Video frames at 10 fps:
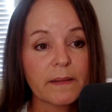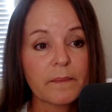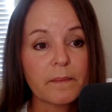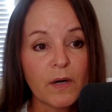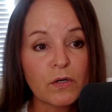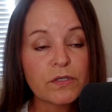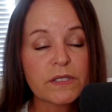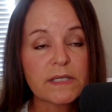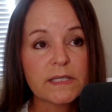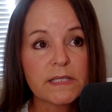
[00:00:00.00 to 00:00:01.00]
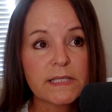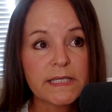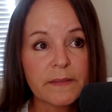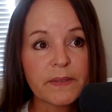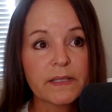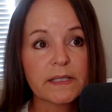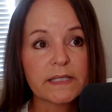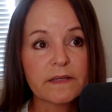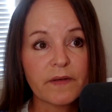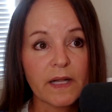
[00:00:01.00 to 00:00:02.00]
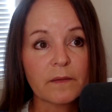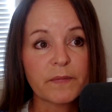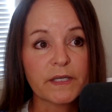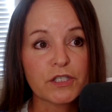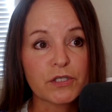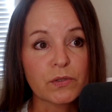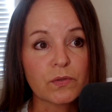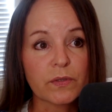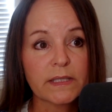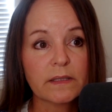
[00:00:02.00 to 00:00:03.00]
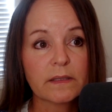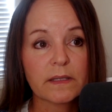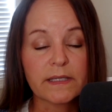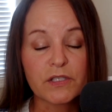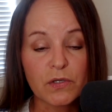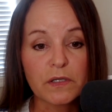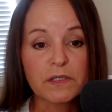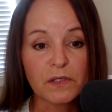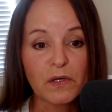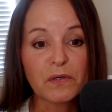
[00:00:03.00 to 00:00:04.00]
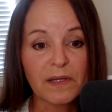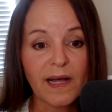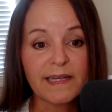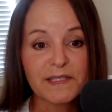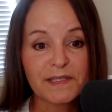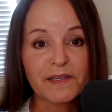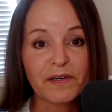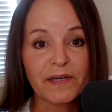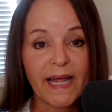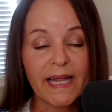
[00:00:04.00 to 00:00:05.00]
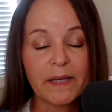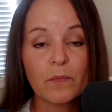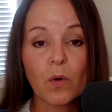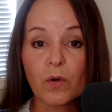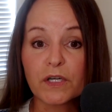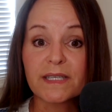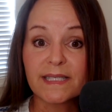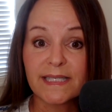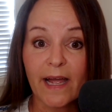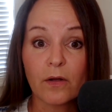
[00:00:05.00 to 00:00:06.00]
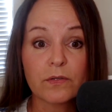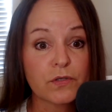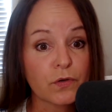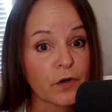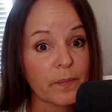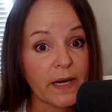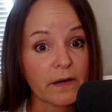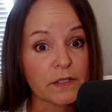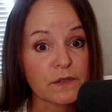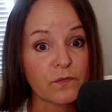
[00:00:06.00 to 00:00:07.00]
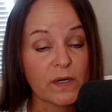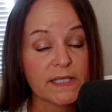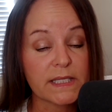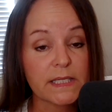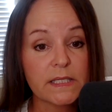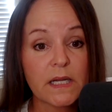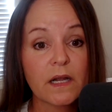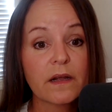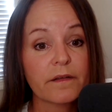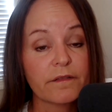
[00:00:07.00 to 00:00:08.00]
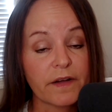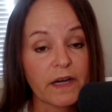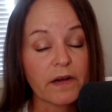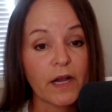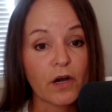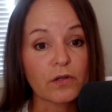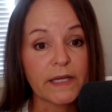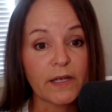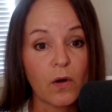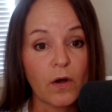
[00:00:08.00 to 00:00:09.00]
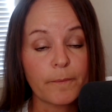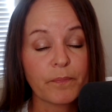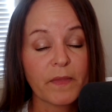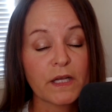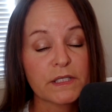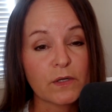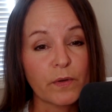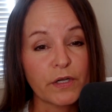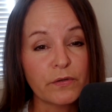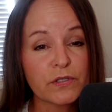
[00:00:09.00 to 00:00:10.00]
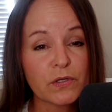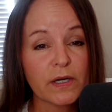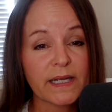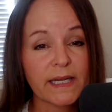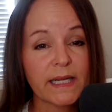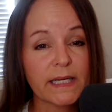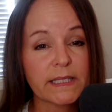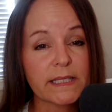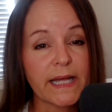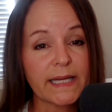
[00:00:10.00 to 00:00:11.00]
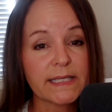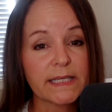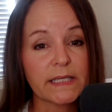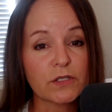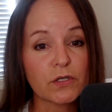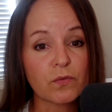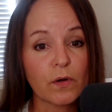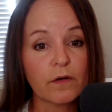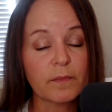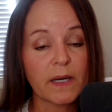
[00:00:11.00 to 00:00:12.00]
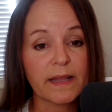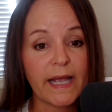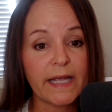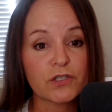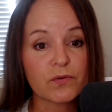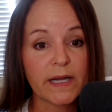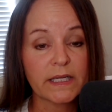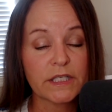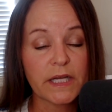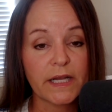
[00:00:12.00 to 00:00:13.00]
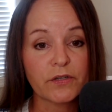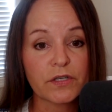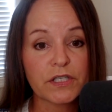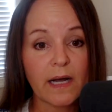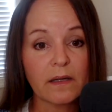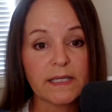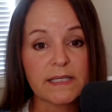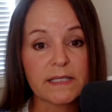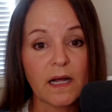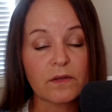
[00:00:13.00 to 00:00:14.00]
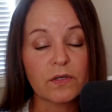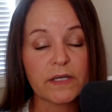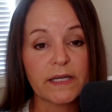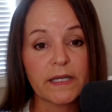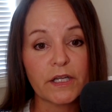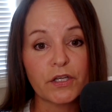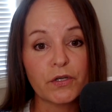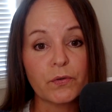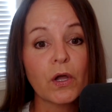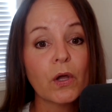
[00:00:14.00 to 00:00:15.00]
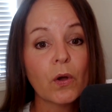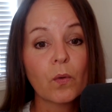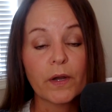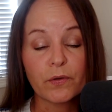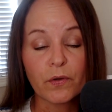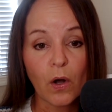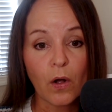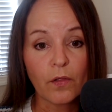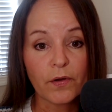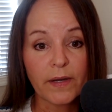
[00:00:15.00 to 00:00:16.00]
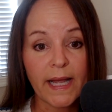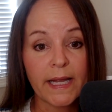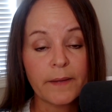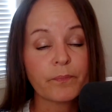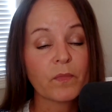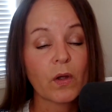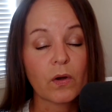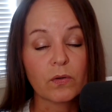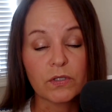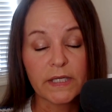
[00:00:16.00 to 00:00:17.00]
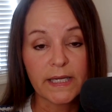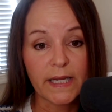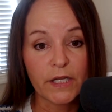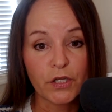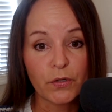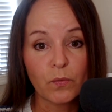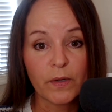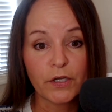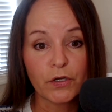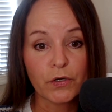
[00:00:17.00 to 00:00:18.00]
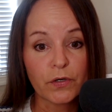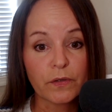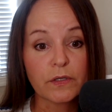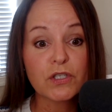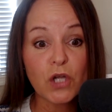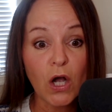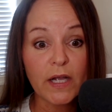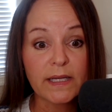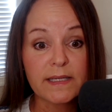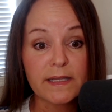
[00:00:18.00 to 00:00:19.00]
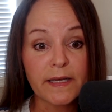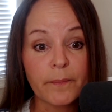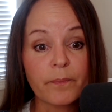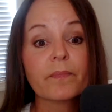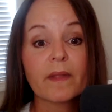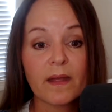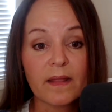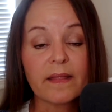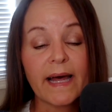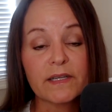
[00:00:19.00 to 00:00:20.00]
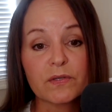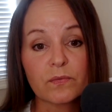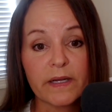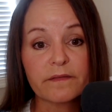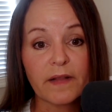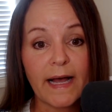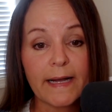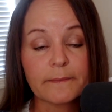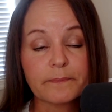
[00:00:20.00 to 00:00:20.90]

Most typically developing children can start to localize to their name or to sounds or their parents' voices very early on. So when you start getting into that 10 to 12 month age range and your child is not looking at you when you call their name or looking at you when you're talking to them, that is a red flag.